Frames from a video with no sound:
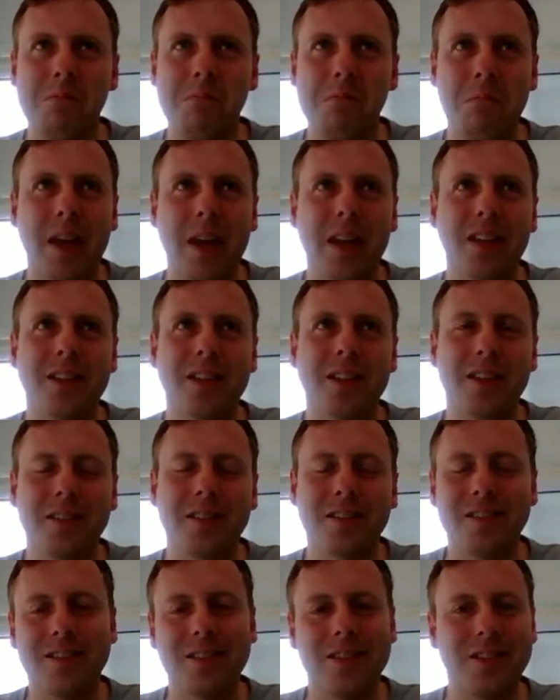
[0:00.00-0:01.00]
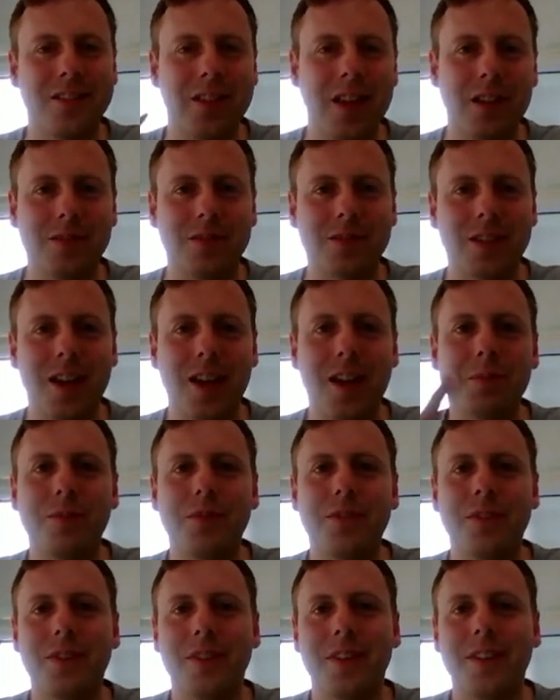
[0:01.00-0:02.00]
make
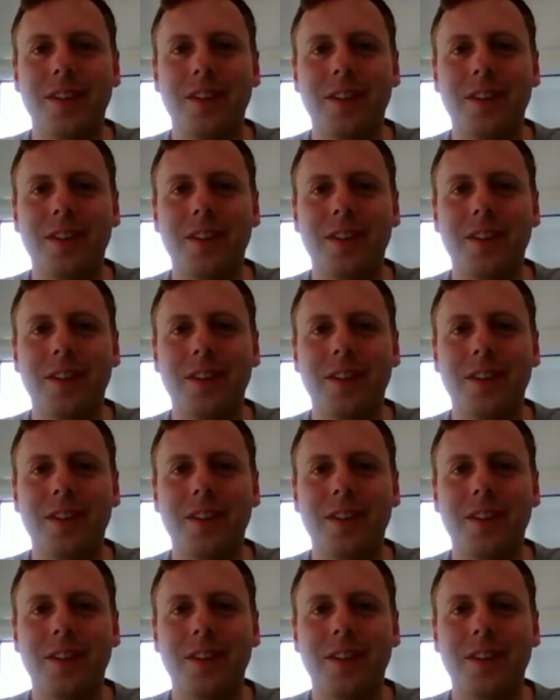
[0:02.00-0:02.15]
soundscapes